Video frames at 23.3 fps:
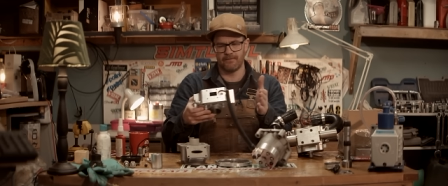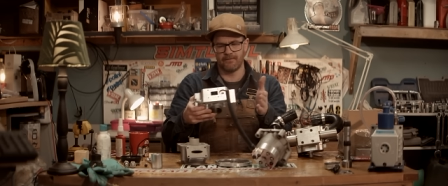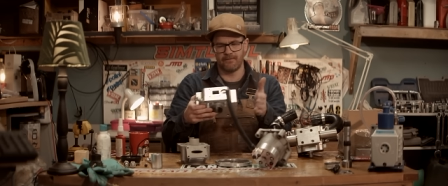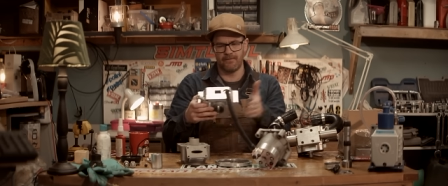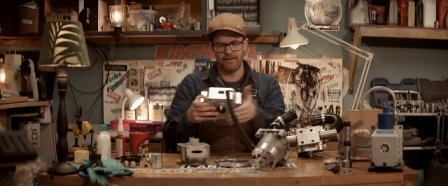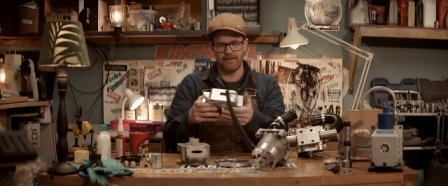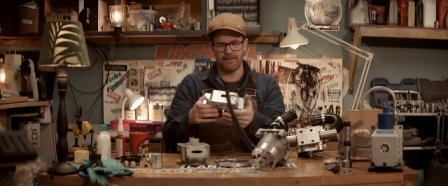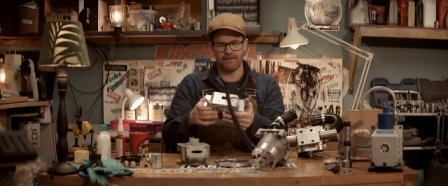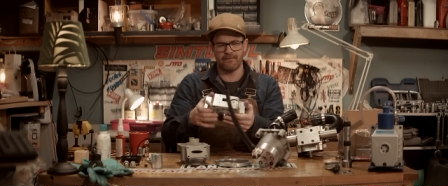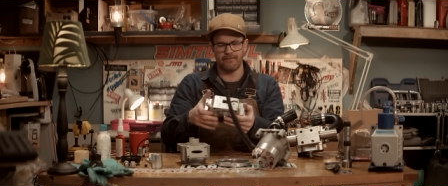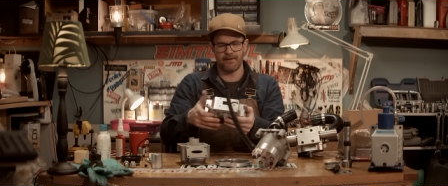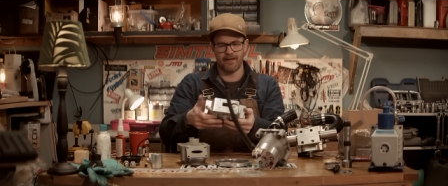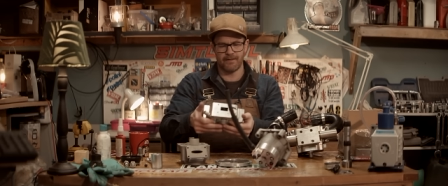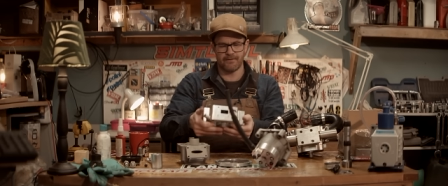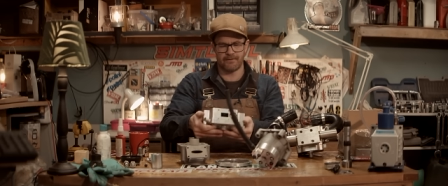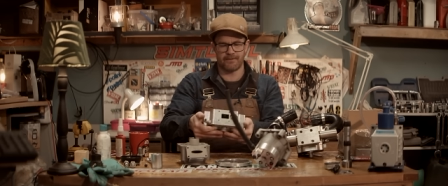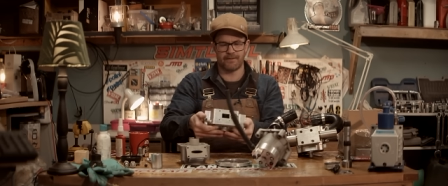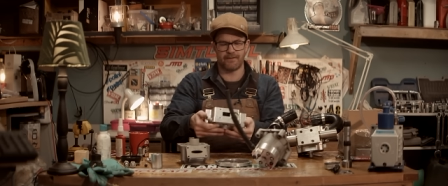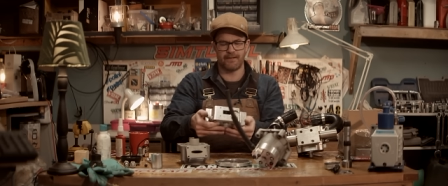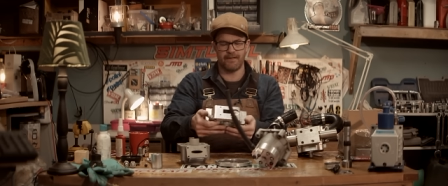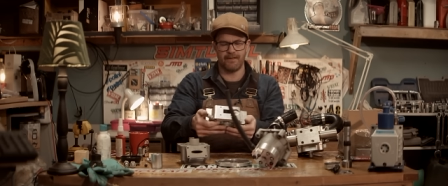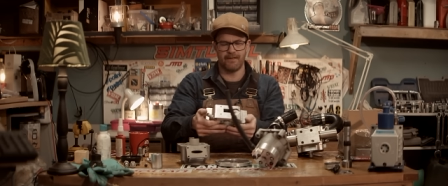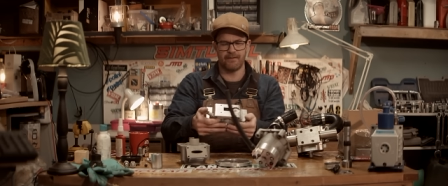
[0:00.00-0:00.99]
reed
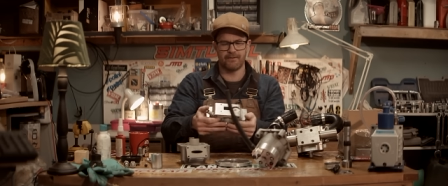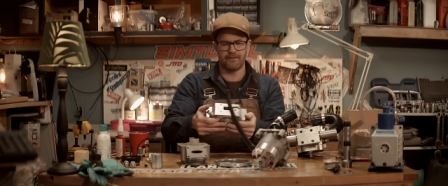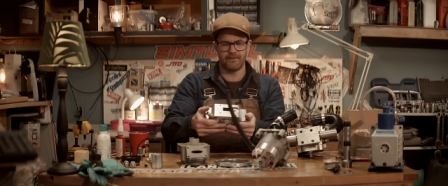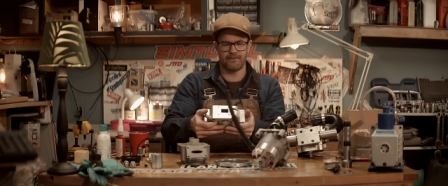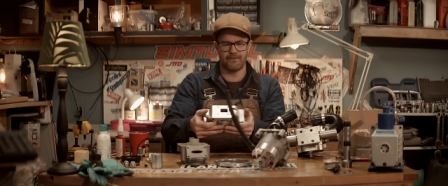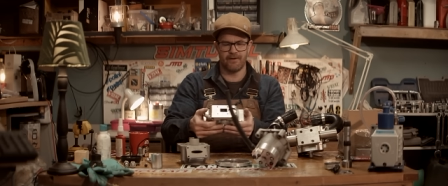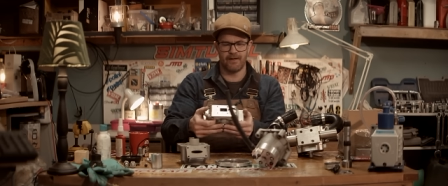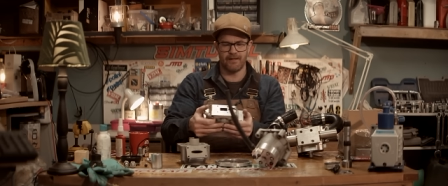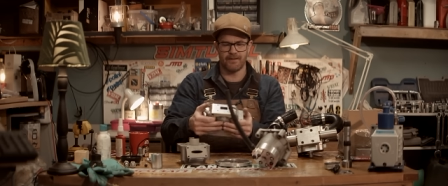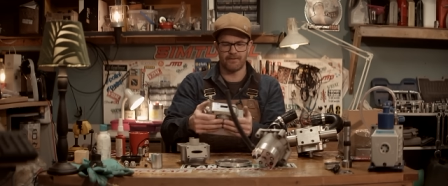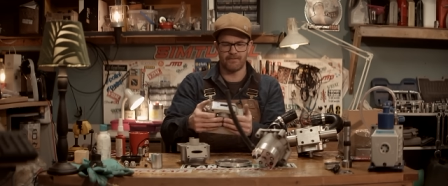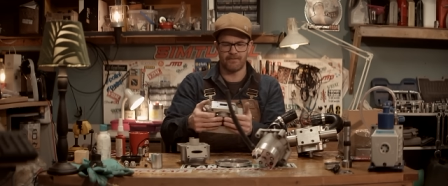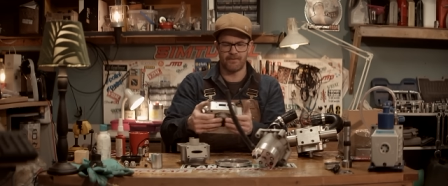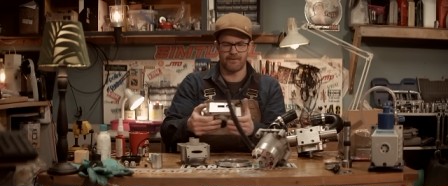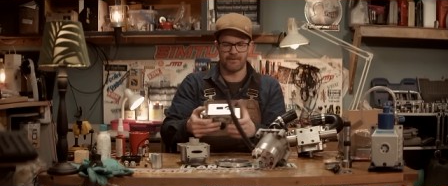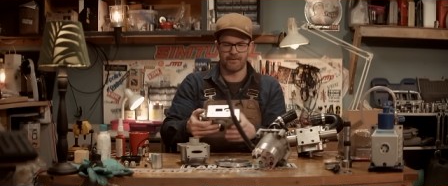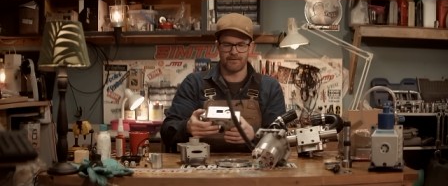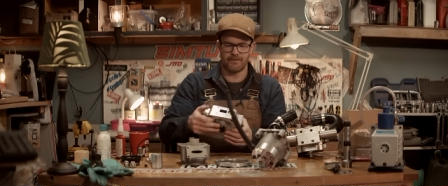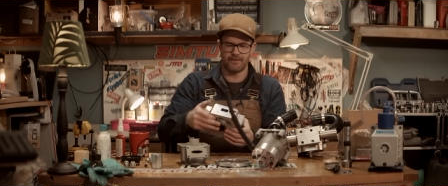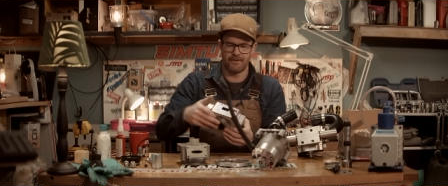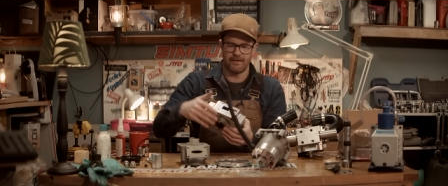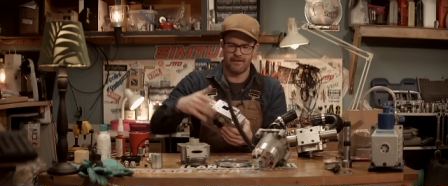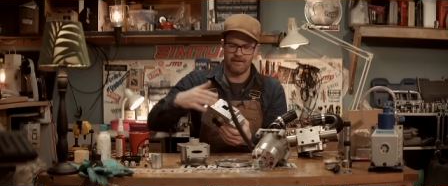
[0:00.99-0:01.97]
valves in the
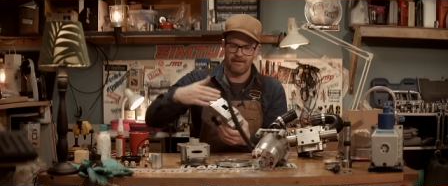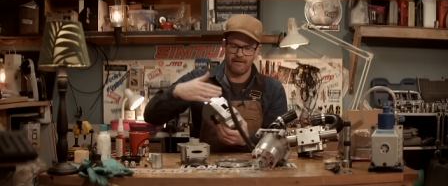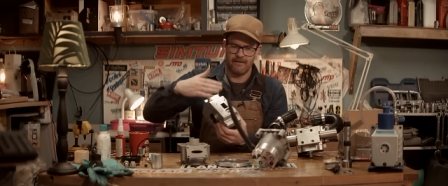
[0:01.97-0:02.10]
transfers